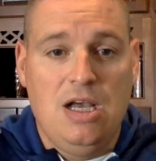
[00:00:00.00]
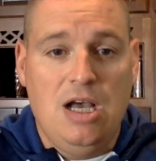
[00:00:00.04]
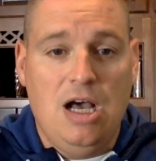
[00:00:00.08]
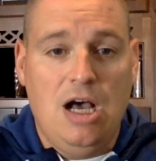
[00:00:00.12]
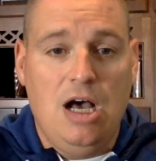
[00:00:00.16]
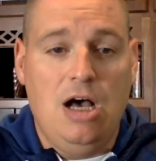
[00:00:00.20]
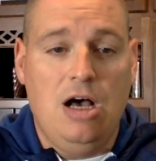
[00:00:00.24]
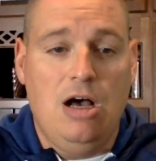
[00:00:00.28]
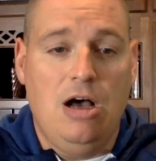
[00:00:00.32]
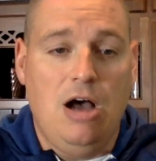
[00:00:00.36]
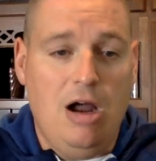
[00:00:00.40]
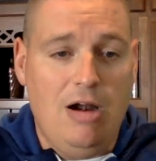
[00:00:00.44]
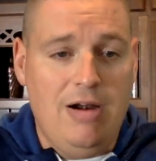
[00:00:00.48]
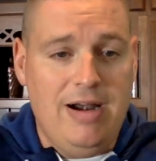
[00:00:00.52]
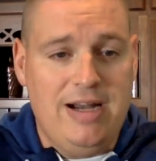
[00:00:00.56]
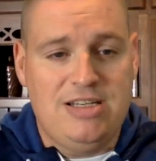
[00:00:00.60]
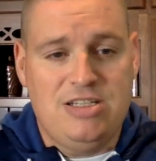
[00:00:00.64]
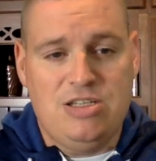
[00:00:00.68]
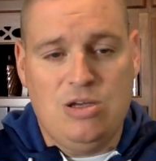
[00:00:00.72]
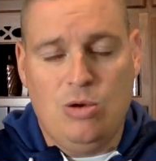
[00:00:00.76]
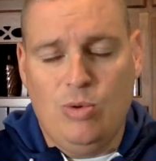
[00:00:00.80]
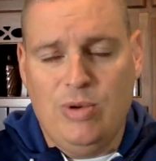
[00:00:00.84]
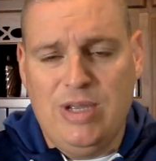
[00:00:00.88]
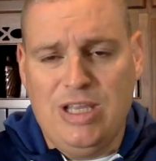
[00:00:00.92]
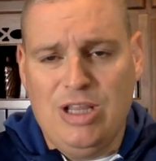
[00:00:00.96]
All right,
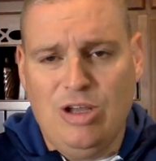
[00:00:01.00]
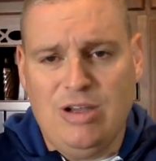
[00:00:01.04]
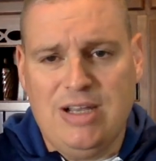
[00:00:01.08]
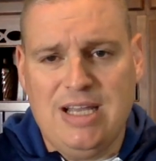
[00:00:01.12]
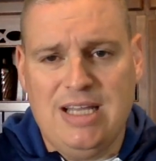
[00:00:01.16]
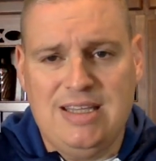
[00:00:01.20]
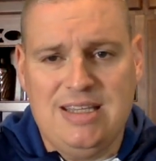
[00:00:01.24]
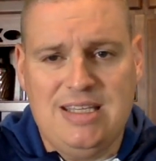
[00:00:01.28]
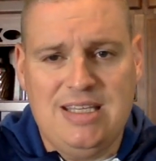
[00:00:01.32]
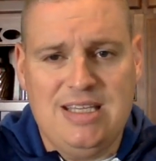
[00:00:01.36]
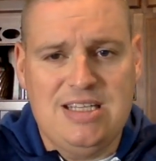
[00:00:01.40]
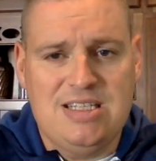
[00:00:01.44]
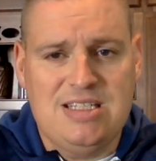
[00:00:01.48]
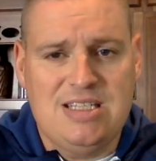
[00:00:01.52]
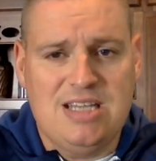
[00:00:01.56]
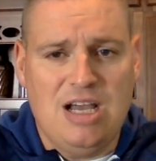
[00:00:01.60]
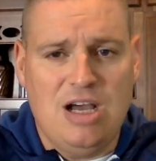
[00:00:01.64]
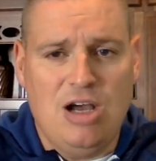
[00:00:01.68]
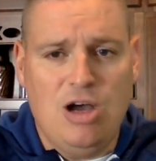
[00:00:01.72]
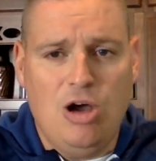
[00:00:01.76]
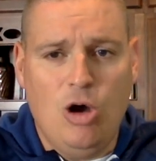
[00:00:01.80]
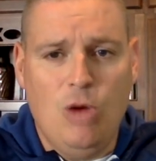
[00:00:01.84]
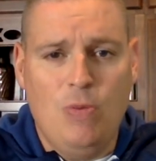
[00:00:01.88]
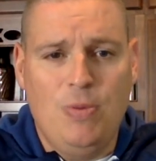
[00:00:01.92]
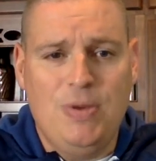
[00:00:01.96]
so when we look at this
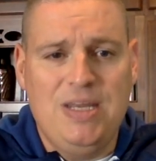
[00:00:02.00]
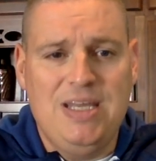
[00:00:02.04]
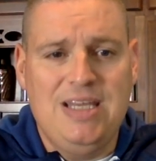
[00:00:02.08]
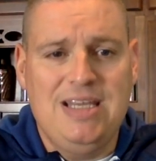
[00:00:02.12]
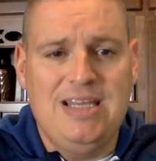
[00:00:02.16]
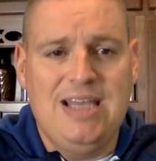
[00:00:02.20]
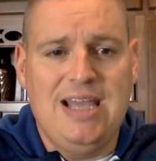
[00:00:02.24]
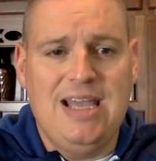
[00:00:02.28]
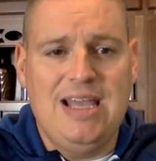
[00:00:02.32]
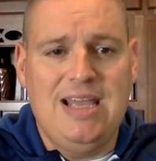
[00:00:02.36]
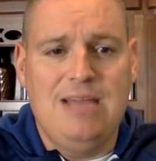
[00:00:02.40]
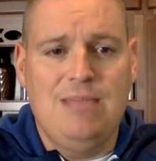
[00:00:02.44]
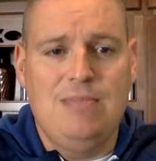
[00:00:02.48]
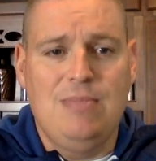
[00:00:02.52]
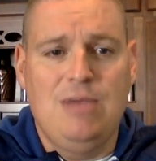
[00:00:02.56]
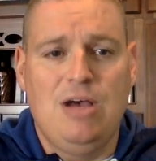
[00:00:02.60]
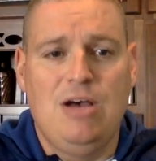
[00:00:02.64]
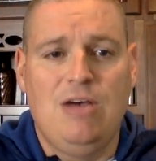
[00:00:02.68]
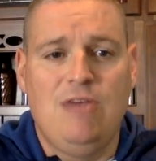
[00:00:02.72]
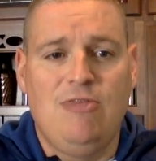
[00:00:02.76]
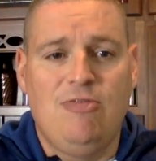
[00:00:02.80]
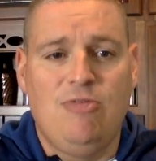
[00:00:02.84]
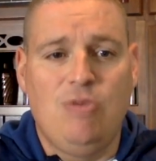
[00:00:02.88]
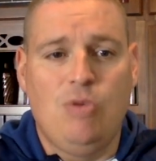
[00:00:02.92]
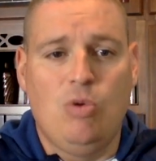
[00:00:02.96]
opening game
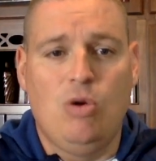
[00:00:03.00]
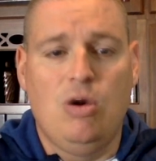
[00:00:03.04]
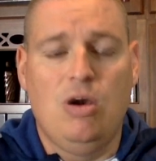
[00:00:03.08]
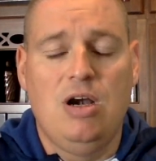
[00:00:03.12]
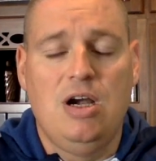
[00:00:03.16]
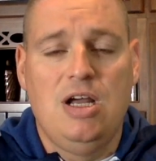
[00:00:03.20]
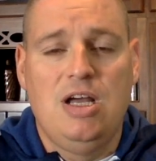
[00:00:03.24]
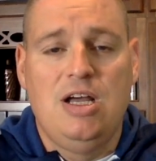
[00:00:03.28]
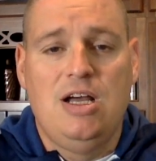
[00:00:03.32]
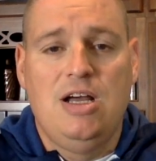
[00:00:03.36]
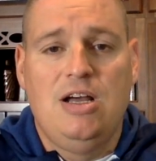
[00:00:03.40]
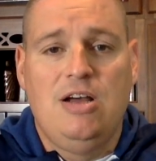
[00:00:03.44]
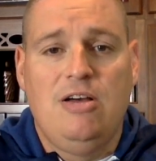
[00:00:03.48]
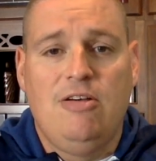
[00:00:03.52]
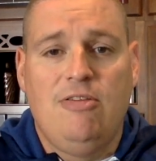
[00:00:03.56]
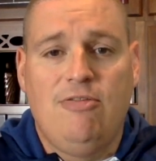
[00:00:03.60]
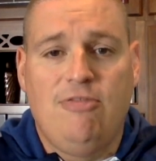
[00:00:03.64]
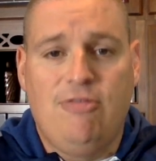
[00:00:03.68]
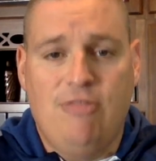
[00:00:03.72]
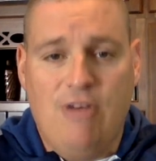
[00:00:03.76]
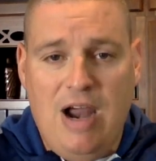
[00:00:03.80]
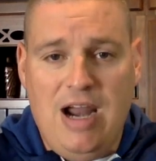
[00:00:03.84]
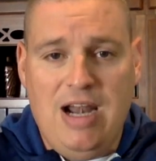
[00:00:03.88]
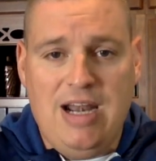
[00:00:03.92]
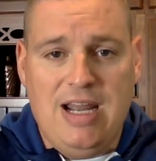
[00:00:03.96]
for
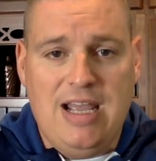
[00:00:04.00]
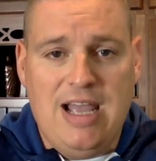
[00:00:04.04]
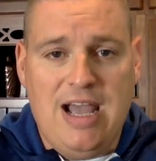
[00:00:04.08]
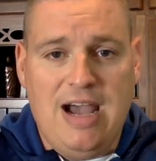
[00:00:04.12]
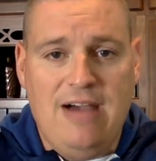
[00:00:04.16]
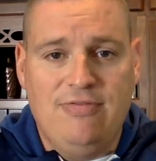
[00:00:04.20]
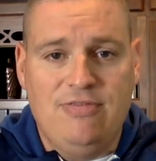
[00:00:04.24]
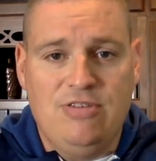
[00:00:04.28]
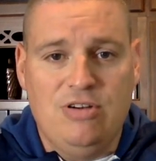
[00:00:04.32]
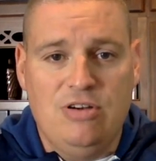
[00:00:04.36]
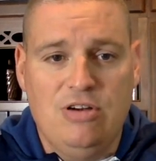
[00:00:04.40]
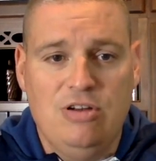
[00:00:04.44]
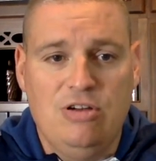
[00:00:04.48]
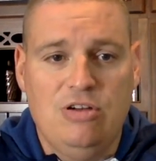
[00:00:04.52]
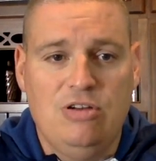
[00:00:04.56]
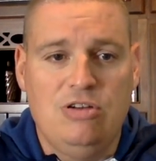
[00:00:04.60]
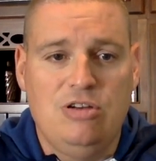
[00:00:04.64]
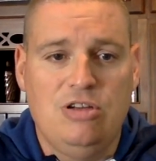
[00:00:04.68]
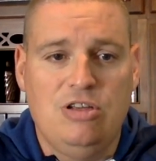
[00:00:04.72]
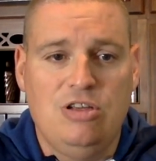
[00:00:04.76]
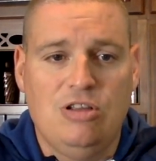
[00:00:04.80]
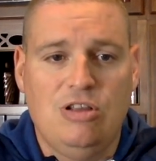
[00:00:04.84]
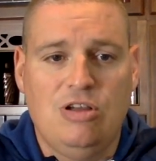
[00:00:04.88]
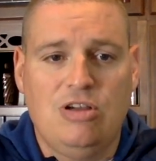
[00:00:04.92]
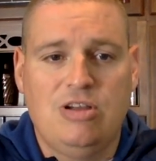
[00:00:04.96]
Friday afternoon,
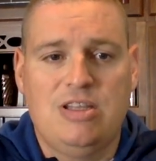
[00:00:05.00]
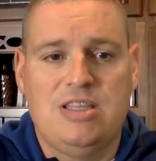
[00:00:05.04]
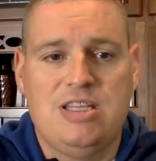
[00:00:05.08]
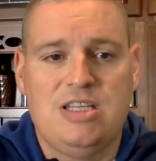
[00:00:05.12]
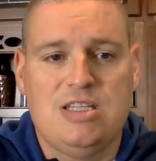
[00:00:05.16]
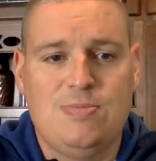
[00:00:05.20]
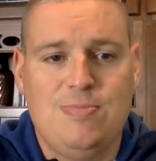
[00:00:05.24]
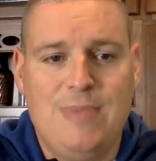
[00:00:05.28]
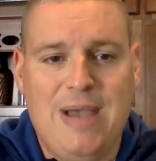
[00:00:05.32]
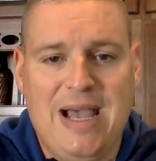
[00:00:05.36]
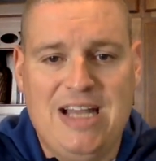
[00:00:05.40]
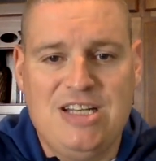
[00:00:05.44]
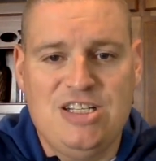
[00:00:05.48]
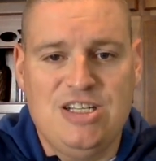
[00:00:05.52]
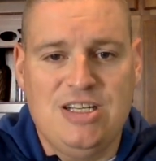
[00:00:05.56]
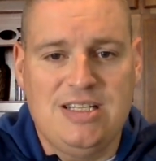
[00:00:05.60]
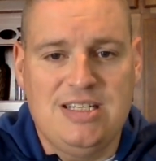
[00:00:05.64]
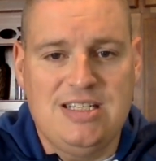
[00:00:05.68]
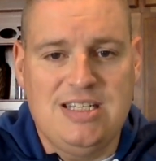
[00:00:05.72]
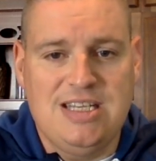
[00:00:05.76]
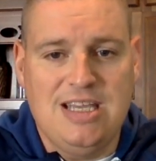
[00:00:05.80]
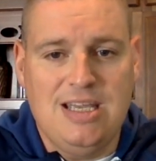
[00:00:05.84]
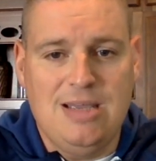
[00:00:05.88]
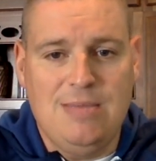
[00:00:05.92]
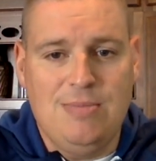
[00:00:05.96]
you look at this Magic
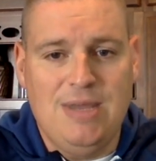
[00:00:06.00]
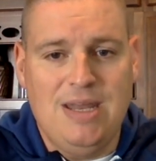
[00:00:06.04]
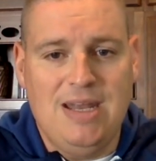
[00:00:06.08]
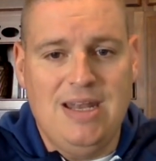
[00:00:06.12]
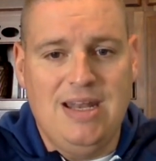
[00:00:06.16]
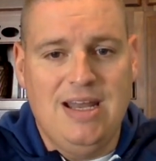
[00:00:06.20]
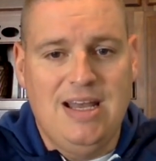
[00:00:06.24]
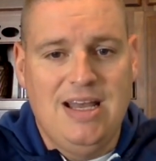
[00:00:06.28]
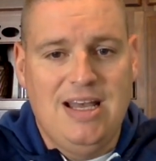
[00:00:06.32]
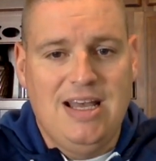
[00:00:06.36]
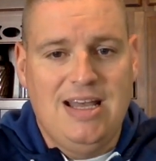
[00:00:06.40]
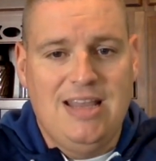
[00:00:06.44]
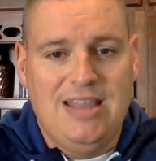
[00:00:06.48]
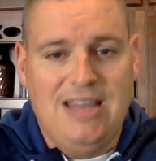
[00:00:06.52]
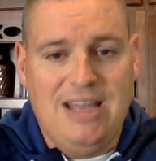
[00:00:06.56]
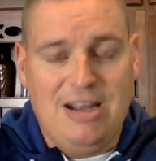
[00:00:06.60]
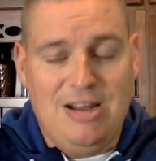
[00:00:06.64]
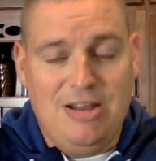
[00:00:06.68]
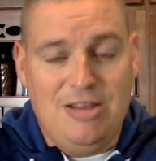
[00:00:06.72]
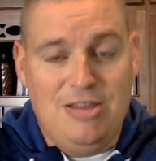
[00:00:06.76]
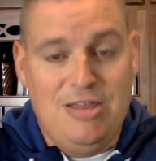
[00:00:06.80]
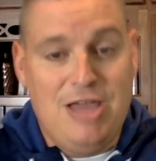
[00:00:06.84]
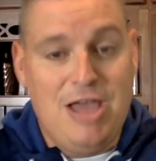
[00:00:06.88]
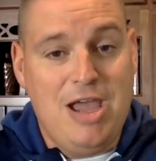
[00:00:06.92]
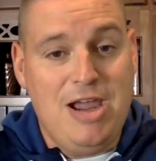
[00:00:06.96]
team, and
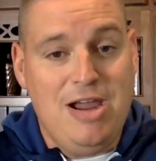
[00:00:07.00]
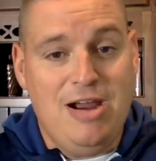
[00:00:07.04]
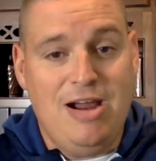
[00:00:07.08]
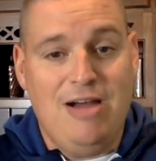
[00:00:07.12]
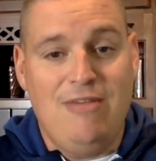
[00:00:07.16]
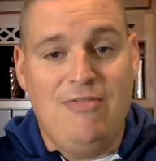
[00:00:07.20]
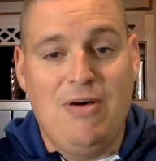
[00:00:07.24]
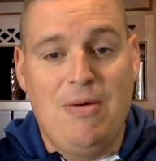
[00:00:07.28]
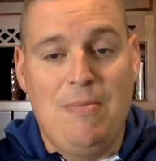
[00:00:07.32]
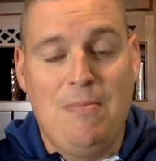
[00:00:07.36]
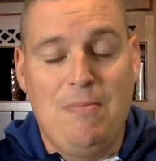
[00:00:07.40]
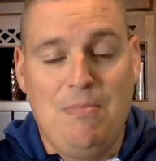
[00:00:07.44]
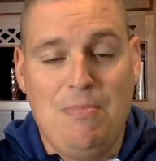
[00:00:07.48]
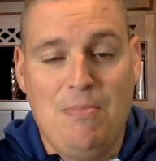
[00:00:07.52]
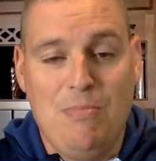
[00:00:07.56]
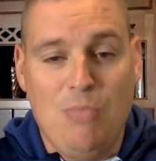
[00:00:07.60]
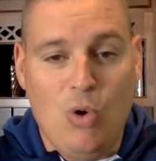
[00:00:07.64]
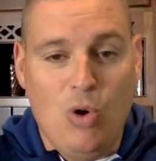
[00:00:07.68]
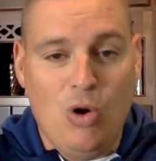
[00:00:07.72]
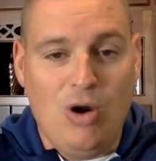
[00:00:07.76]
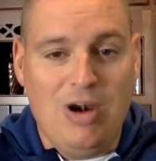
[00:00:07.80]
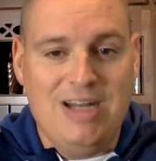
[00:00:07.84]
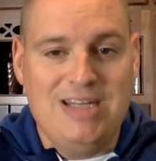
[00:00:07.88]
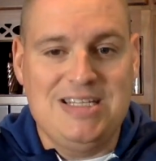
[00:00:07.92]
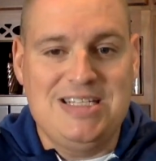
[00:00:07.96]
they have a
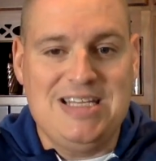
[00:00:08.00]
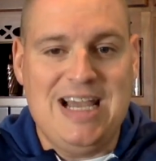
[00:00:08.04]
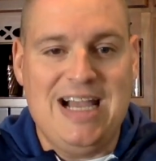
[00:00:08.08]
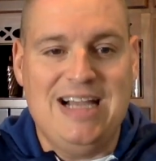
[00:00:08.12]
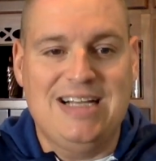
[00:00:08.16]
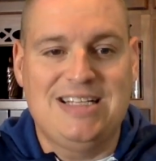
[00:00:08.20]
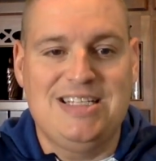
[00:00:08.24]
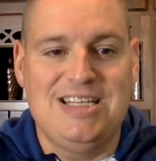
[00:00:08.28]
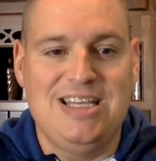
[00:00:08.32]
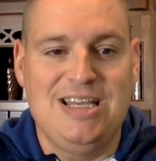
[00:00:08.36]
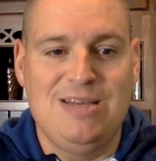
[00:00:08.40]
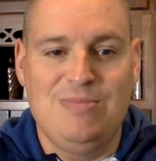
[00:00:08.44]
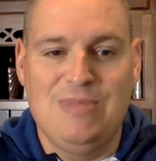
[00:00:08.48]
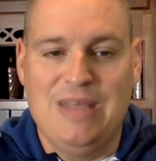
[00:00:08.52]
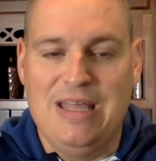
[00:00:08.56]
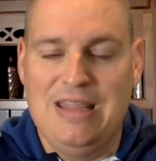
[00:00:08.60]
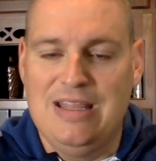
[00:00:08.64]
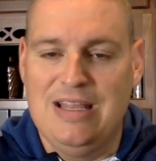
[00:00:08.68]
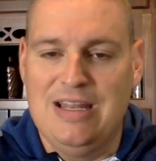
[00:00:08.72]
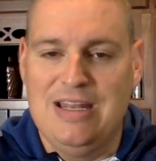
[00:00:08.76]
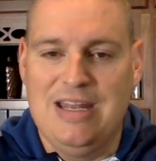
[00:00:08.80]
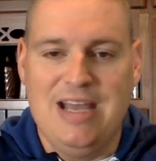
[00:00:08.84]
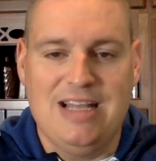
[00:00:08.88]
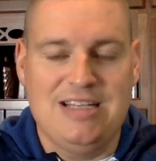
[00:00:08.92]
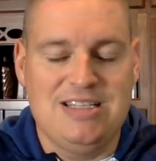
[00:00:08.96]
more intact team than
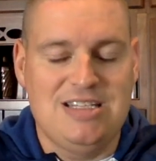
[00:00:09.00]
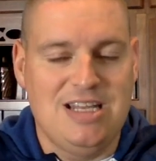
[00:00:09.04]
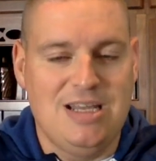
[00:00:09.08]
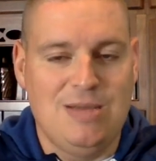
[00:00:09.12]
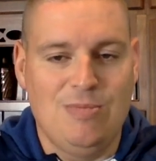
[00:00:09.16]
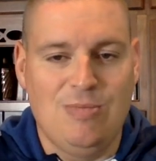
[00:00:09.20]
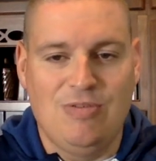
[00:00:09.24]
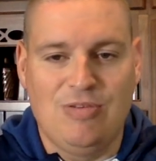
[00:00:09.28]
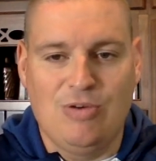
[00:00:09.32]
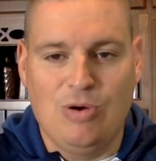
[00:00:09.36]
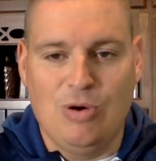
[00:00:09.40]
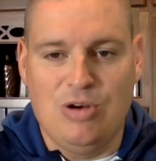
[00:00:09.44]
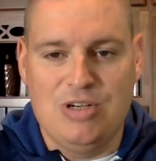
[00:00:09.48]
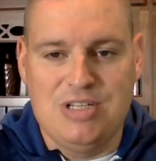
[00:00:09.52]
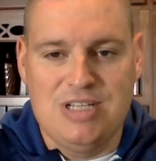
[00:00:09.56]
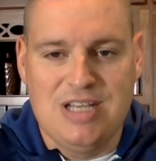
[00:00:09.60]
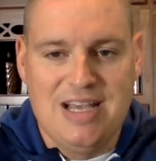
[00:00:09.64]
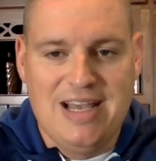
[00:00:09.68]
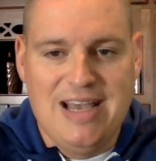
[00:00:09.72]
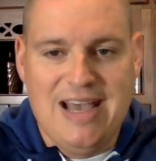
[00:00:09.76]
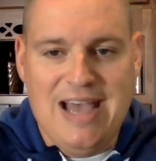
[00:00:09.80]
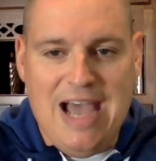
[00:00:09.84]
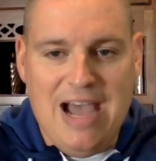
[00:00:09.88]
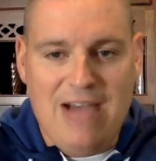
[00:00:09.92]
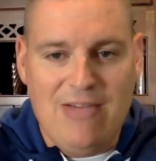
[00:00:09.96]
the Nets team. Of course,
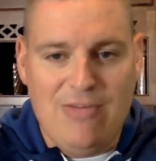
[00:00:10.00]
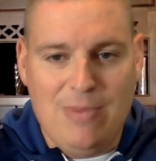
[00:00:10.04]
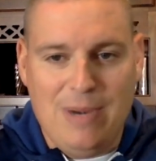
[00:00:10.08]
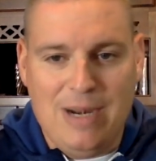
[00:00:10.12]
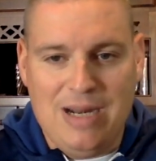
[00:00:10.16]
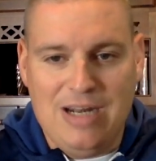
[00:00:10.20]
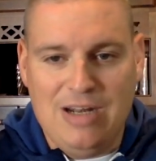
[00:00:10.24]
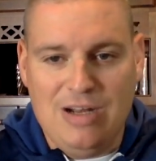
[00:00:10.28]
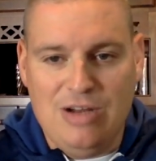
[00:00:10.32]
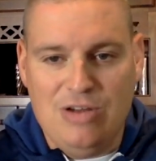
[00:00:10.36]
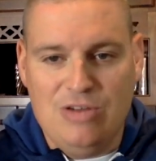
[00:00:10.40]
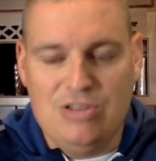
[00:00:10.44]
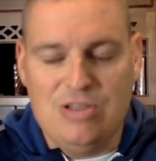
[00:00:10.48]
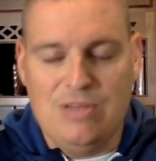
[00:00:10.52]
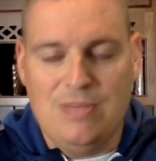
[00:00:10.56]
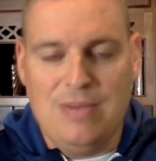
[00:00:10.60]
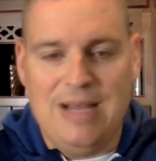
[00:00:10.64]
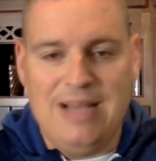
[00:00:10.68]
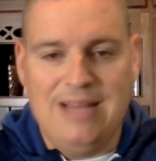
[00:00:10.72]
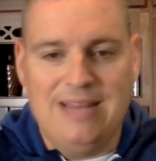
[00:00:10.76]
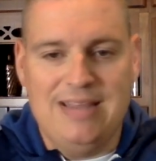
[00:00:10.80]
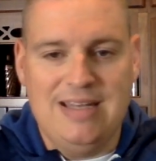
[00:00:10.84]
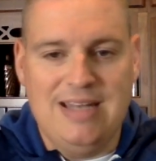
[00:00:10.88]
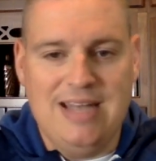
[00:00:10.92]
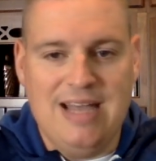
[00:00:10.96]
everybody knows
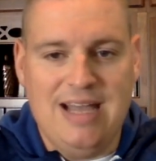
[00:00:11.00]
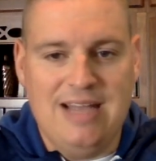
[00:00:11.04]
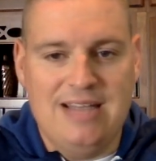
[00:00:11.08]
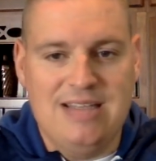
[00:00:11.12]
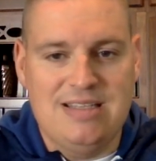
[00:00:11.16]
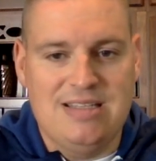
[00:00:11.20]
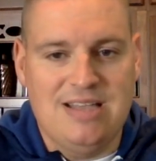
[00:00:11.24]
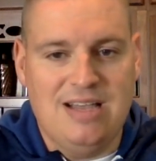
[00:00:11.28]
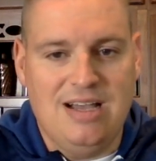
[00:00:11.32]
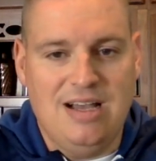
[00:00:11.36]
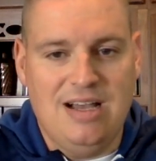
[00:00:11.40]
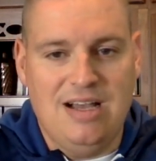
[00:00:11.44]
about the Nets.